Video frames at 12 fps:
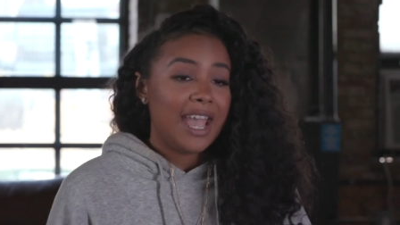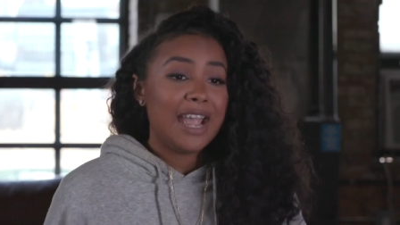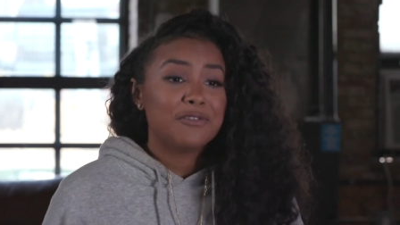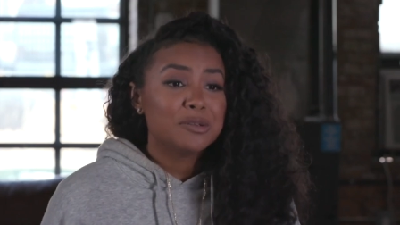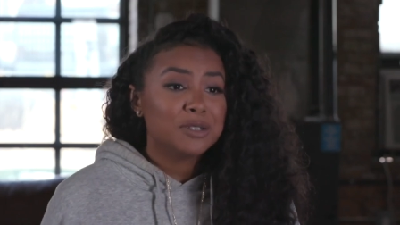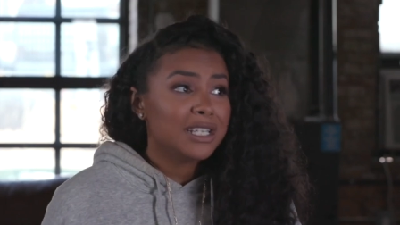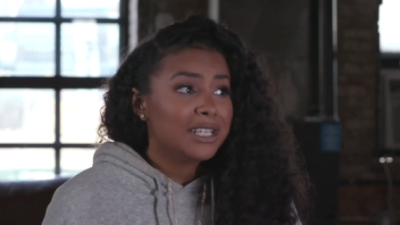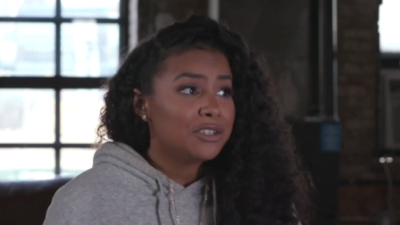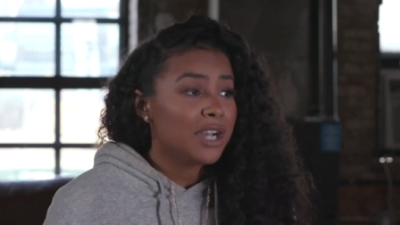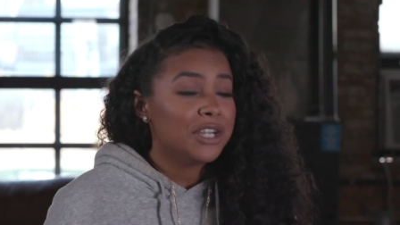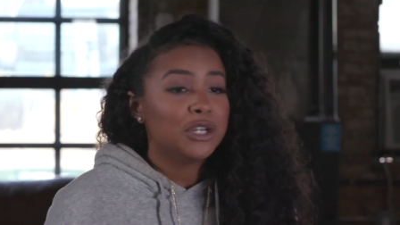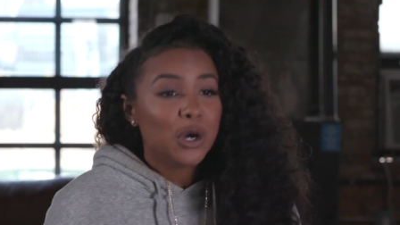Every millennial
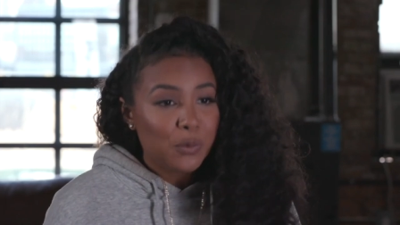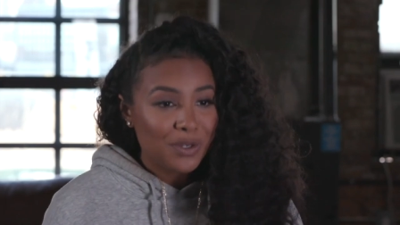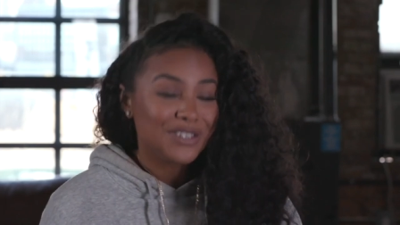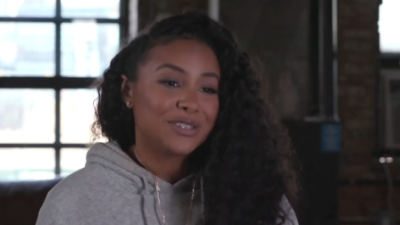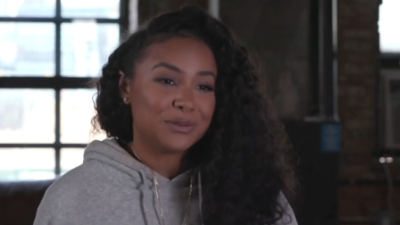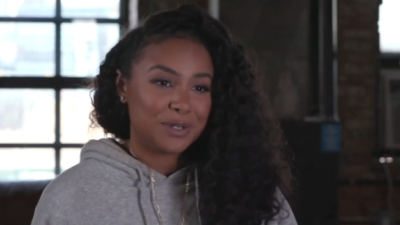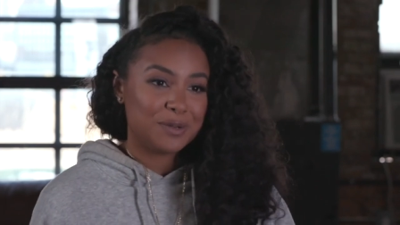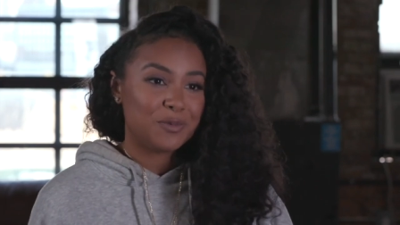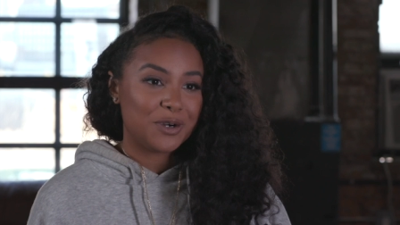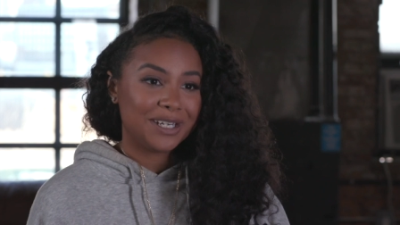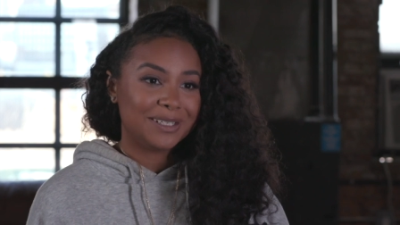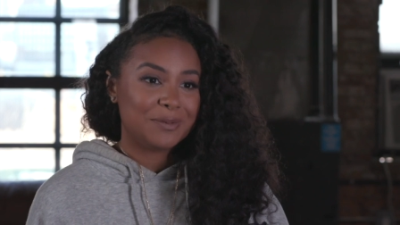I know wants to read
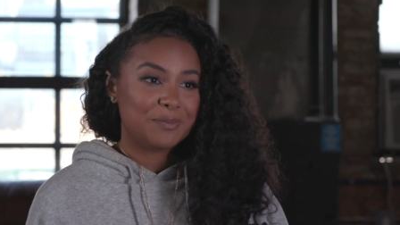more,